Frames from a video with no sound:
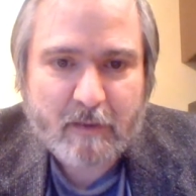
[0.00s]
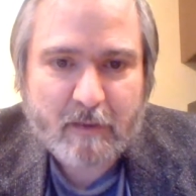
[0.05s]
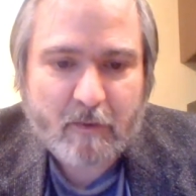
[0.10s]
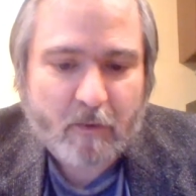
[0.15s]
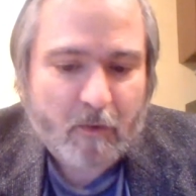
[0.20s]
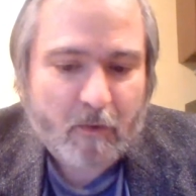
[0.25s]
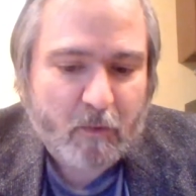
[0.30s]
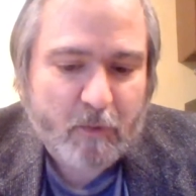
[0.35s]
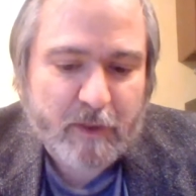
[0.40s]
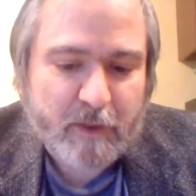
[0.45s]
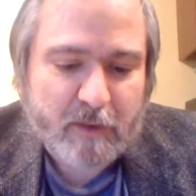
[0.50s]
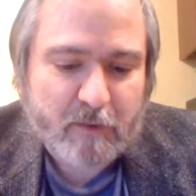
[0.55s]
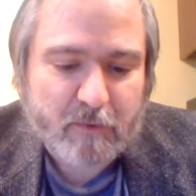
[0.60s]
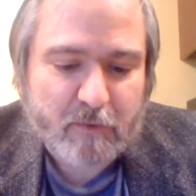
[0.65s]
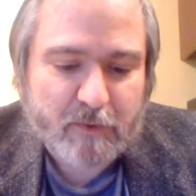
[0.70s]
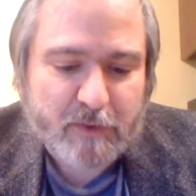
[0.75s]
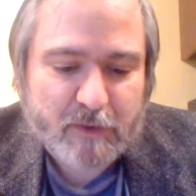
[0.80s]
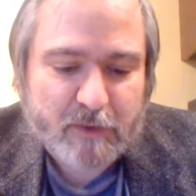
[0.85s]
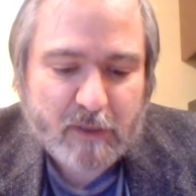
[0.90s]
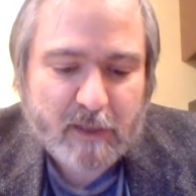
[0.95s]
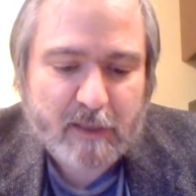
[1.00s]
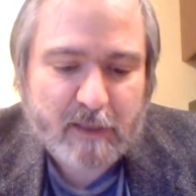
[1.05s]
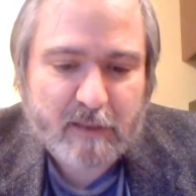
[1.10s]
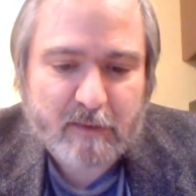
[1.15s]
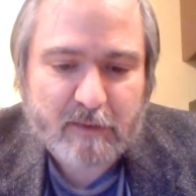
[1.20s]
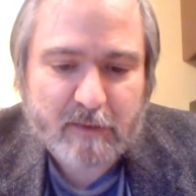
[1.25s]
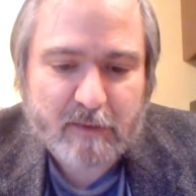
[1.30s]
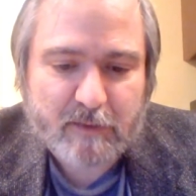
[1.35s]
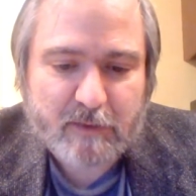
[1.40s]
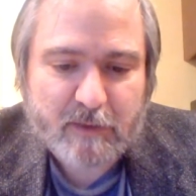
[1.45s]
All we can do as
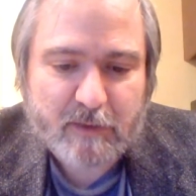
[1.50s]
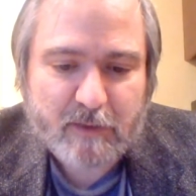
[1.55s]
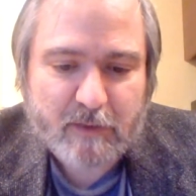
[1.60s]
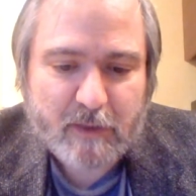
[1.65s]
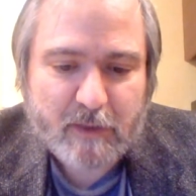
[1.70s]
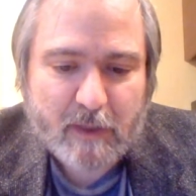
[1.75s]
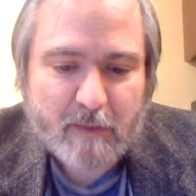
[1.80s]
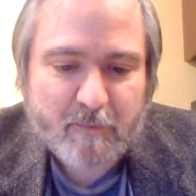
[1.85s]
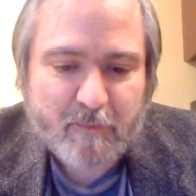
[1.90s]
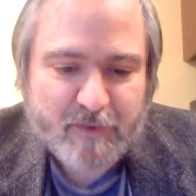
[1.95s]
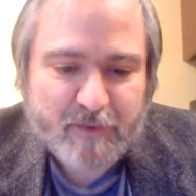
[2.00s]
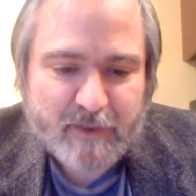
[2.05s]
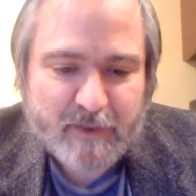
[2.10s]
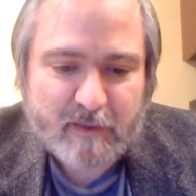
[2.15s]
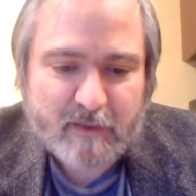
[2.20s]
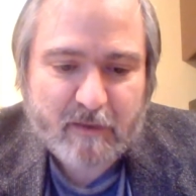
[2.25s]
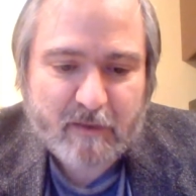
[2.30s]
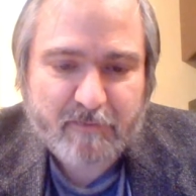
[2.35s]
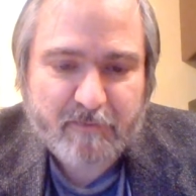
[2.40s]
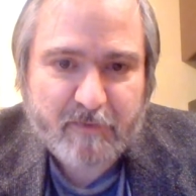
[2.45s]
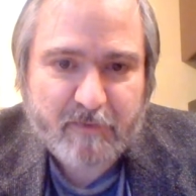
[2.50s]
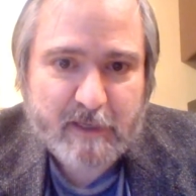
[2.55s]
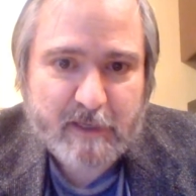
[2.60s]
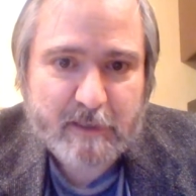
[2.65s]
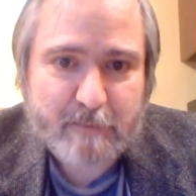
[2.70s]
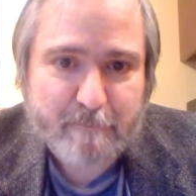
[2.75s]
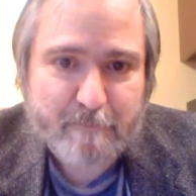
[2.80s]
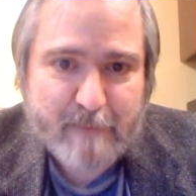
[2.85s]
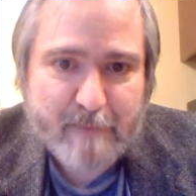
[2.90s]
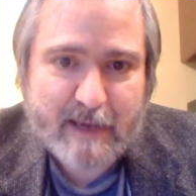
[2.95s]
scientists is present our
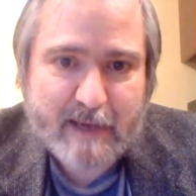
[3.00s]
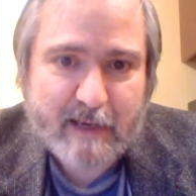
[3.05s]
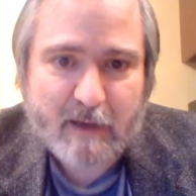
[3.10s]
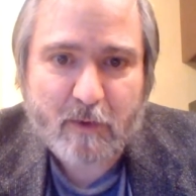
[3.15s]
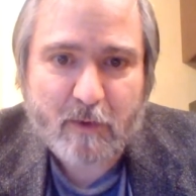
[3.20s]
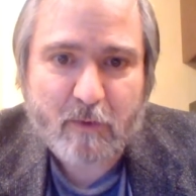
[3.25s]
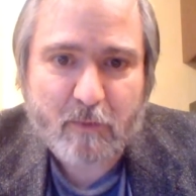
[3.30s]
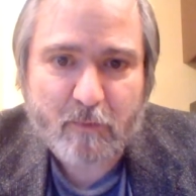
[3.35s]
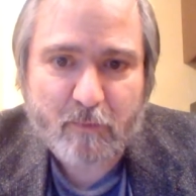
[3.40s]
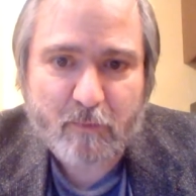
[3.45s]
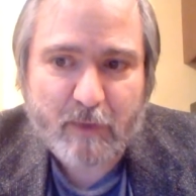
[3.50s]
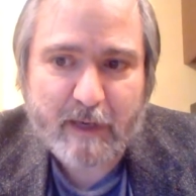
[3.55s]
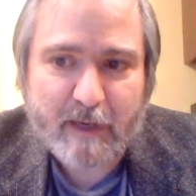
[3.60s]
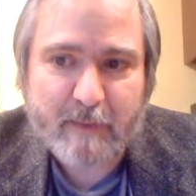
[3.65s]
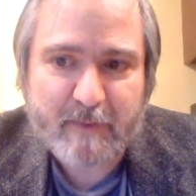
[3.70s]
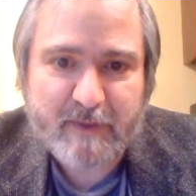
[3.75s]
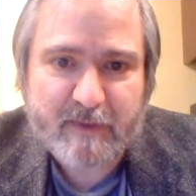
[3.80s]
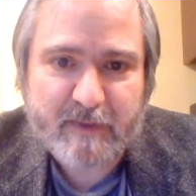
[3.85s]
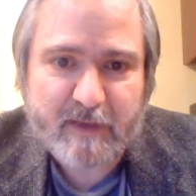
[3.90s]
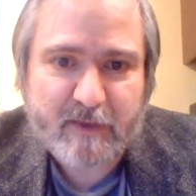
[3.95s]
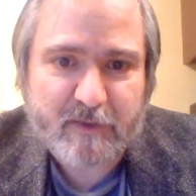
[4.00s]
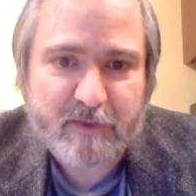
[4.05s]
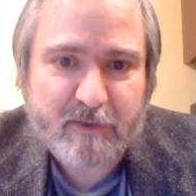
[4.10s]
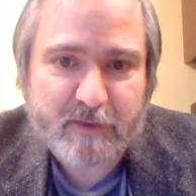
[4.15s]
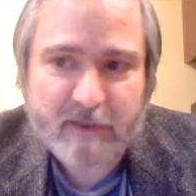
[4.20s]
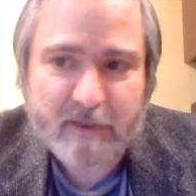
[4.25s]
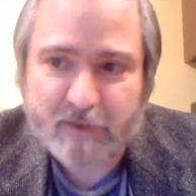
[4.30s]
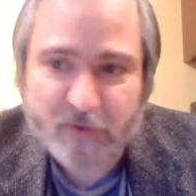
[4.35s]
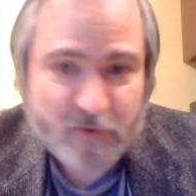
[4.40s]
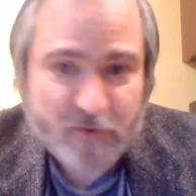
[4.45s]
findings, make our recommendations
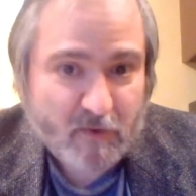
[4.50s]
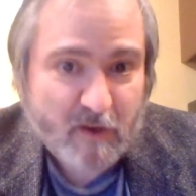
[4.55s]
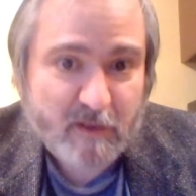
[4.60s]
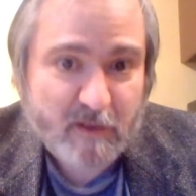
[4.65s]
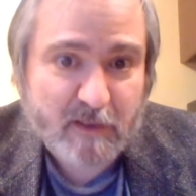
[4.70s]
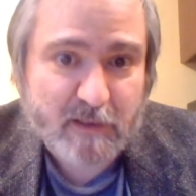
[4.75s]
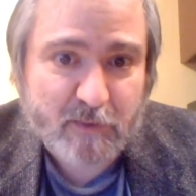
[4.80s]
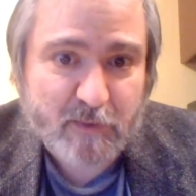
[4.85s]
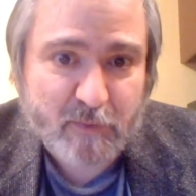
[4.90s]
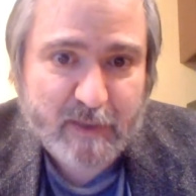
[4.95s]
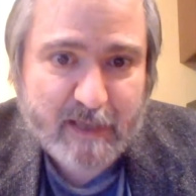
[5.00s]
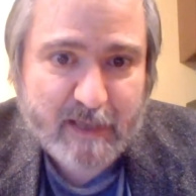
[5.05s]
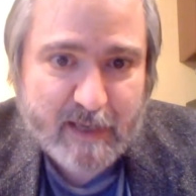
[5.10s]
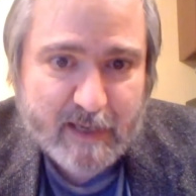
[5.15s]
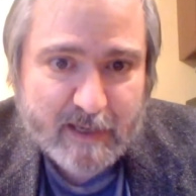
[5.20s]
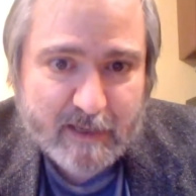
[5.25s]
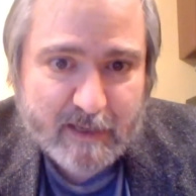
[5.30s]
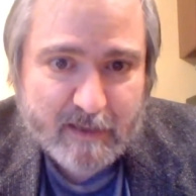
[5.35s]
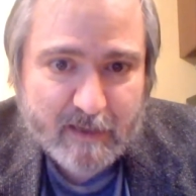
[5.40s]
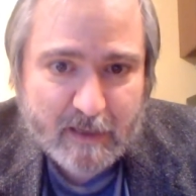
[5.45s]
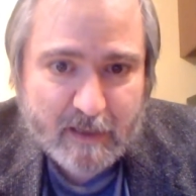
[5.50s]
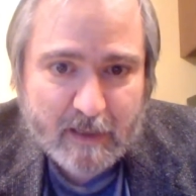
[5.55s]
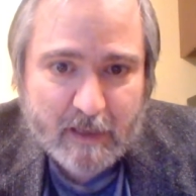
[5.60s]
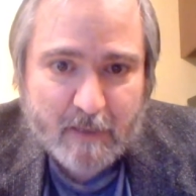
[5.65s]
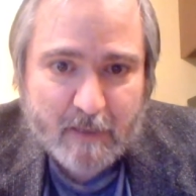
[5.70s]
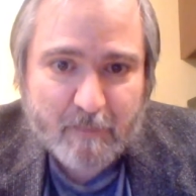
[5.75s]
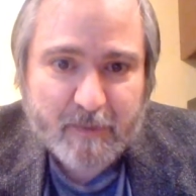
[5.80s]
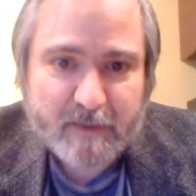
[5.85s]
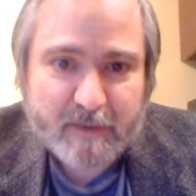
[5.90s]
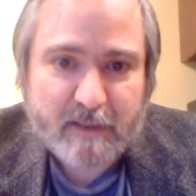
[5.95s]
as strongly as we can,
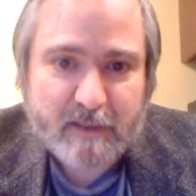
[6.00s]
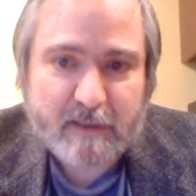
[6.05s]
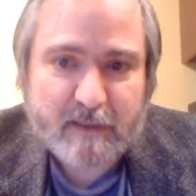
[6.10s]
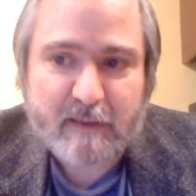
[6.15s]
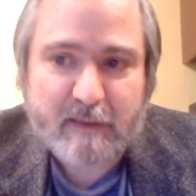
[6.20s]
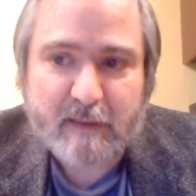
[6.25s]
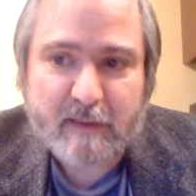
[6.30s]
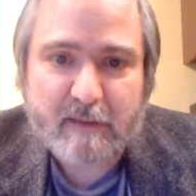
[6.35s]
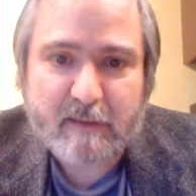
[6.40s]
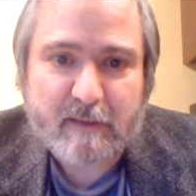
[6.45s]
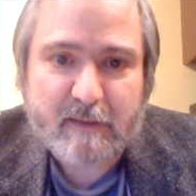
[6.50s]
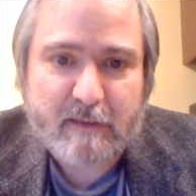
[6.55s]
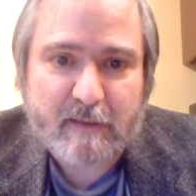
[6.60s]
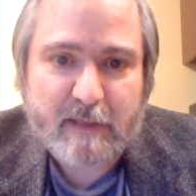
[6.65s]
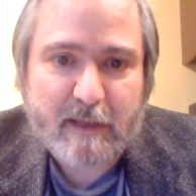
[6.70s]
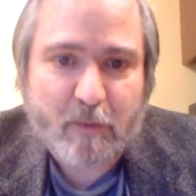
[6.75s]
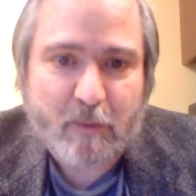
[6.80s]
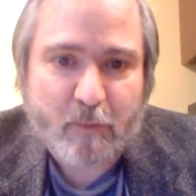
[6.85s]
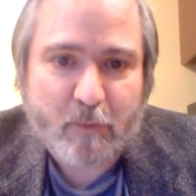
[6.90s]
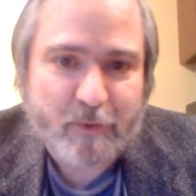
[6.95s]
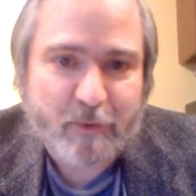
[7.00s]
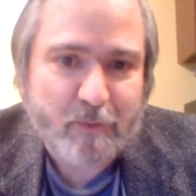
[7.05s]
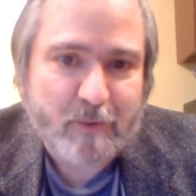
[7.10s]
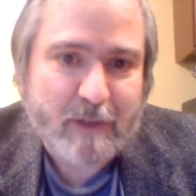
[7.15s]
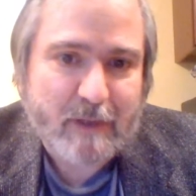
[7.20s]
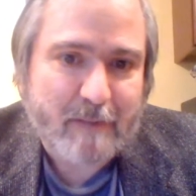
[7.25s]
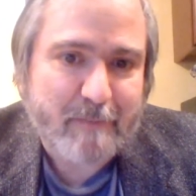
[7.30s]
but at the end of the day, we do not